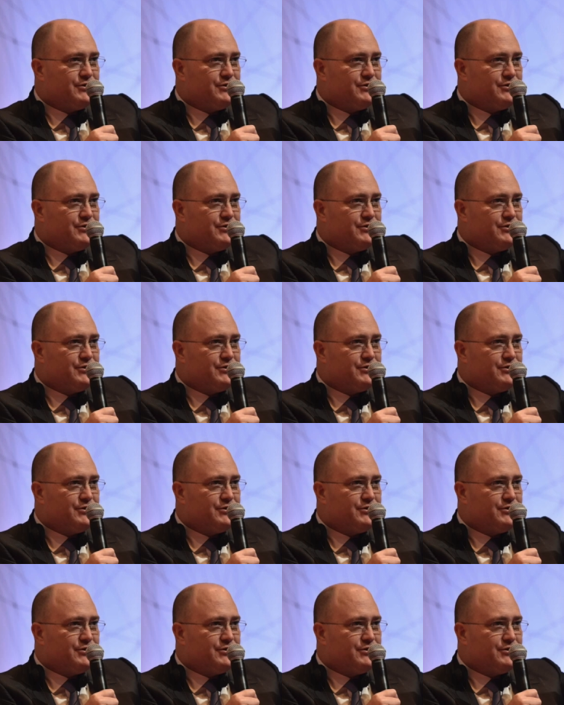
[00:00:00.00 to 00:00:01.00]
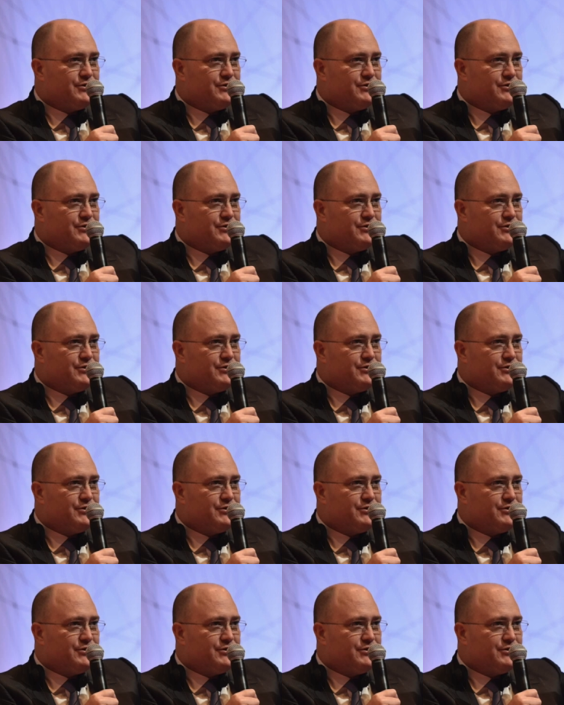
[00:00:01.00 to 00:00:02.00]

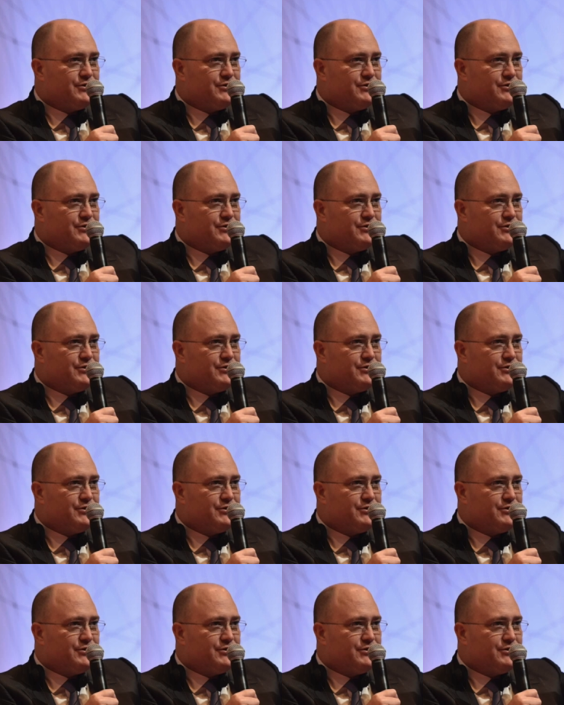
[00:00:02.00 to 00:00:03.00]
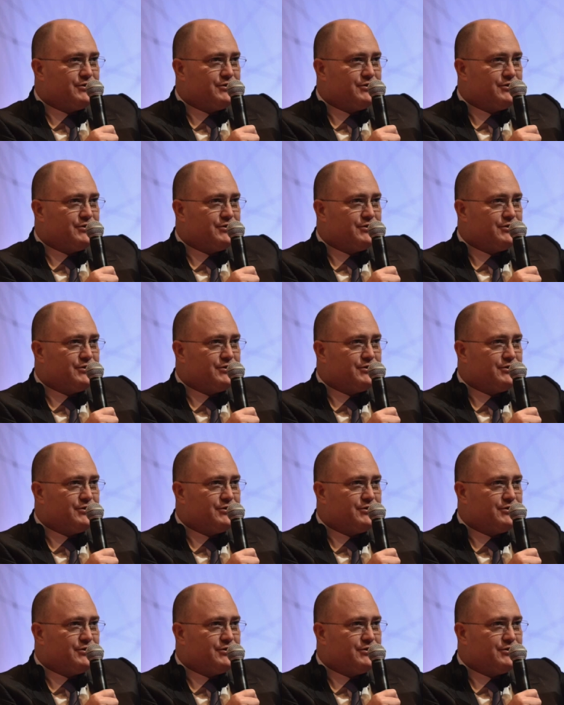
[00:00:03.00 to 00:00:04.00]

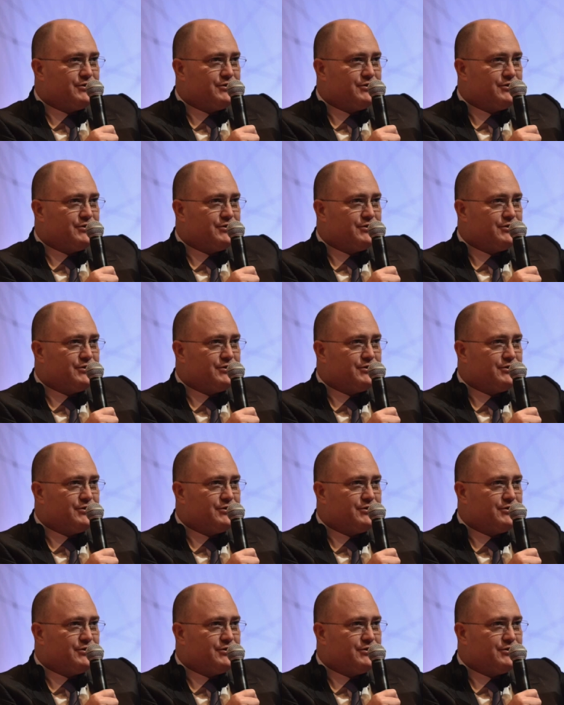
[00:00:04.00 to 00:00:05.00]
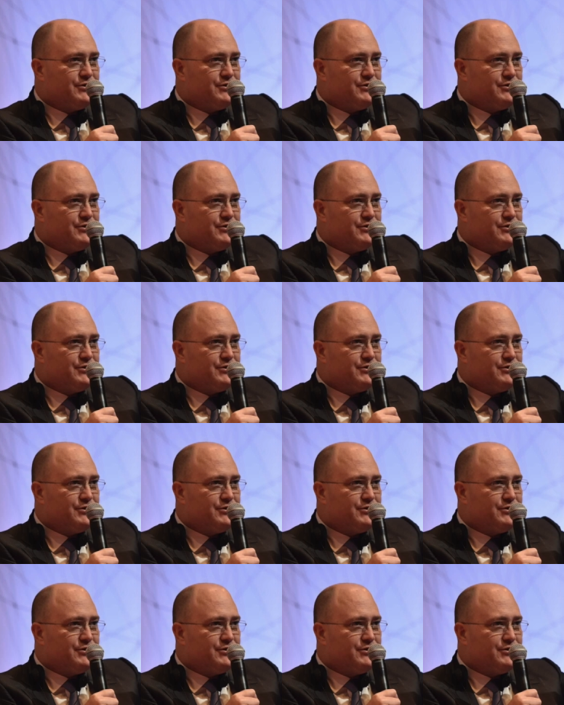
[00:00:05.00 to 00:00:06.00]

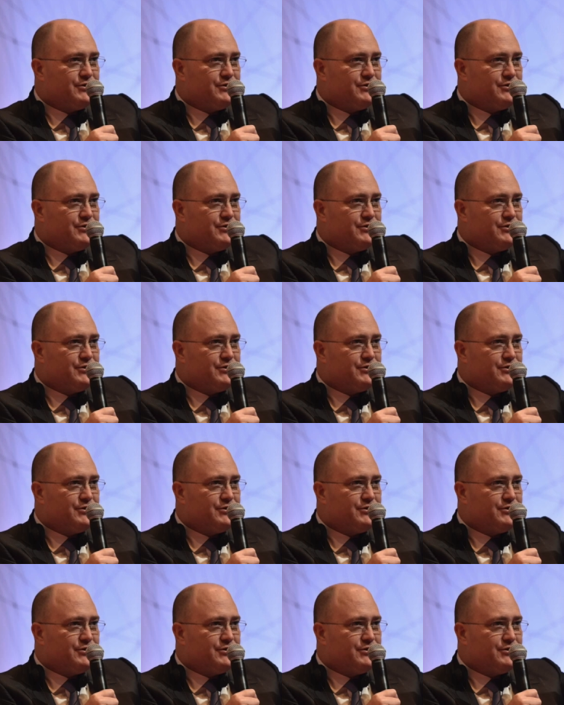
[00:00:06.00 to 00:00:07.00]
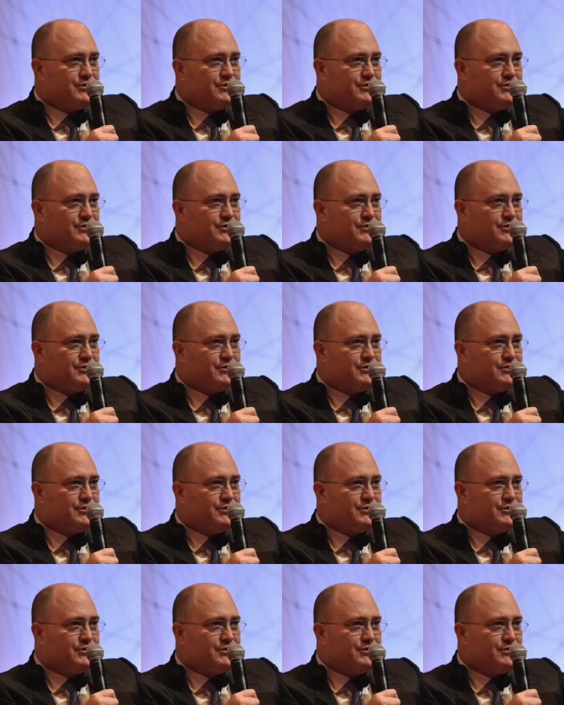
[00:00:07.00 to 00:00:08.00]
This is a still picture; no speech is visible.